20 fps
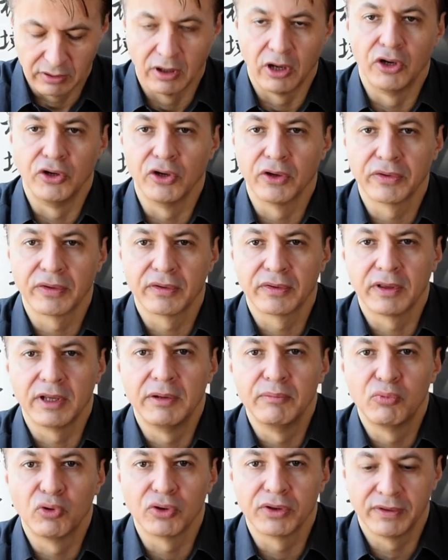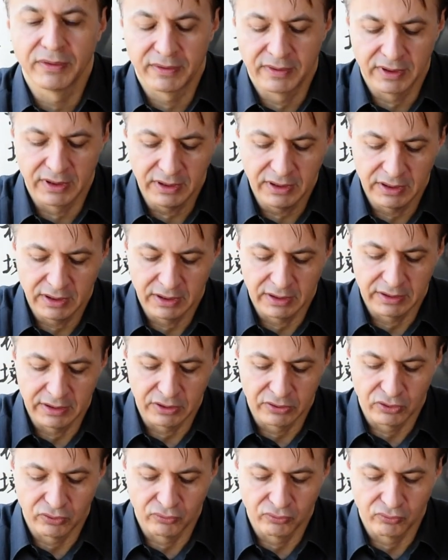another important thing
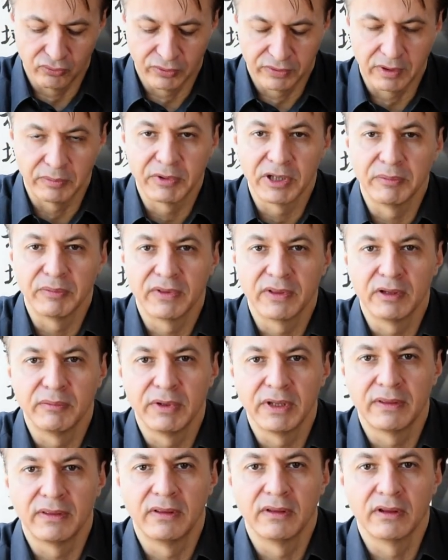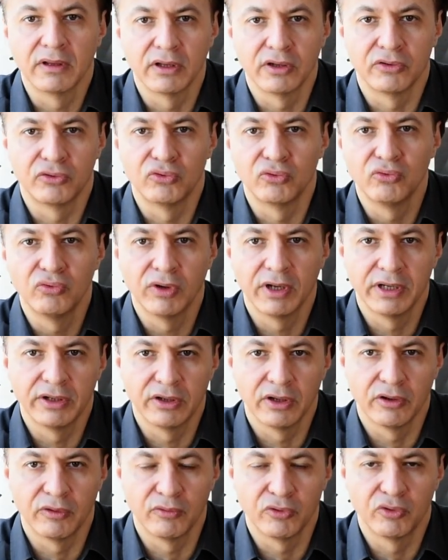that you sometimes see me do, and
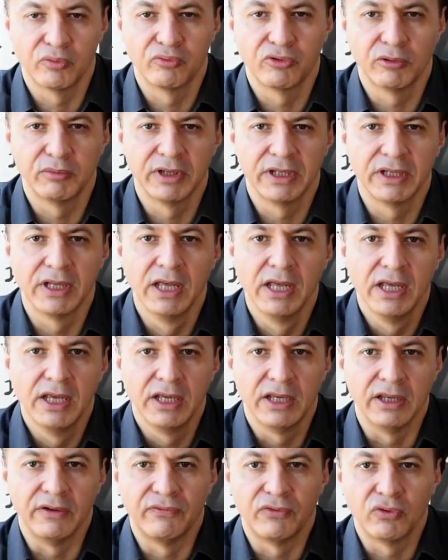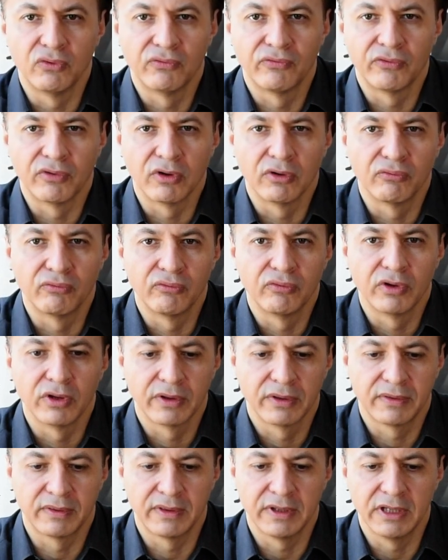probably if you've
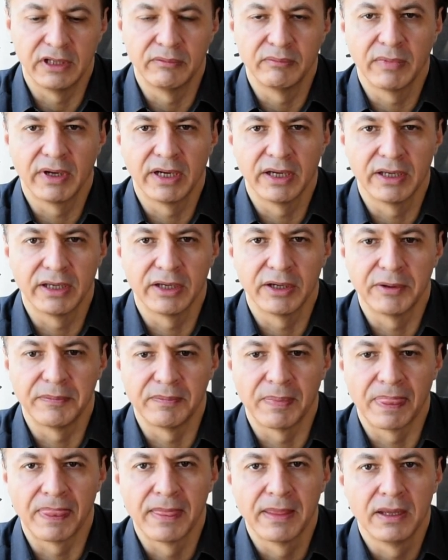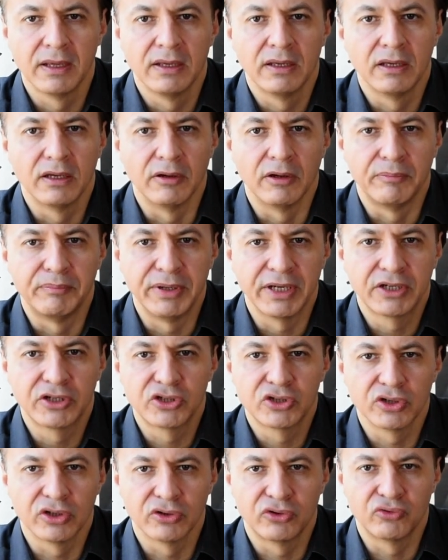seen my
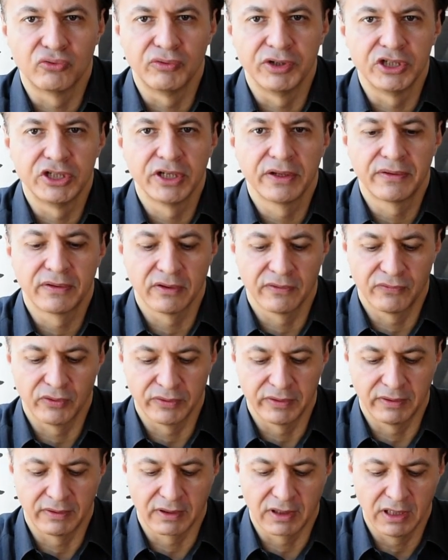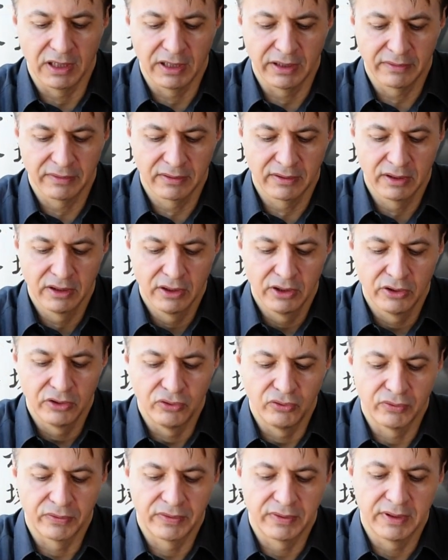picture to register for this class,
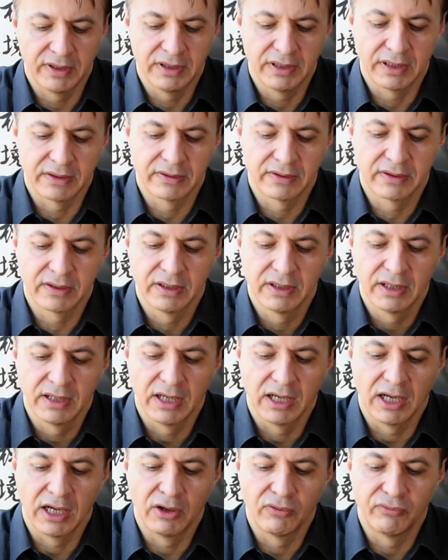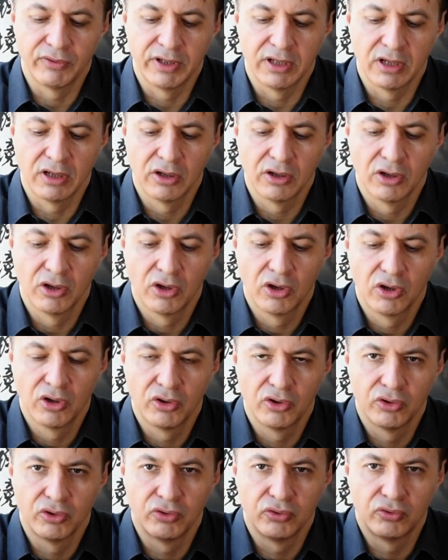you see that I will
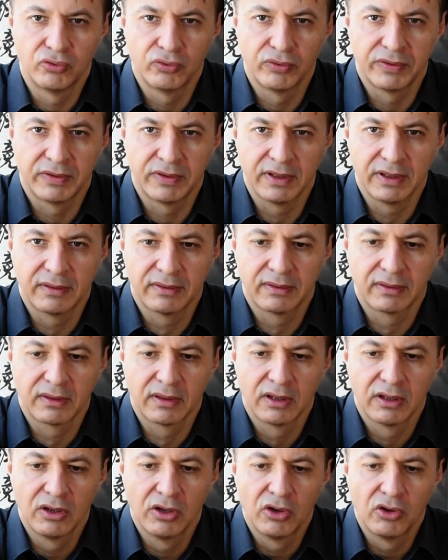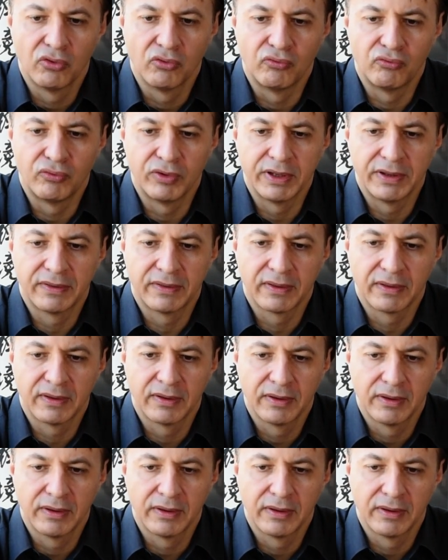do this with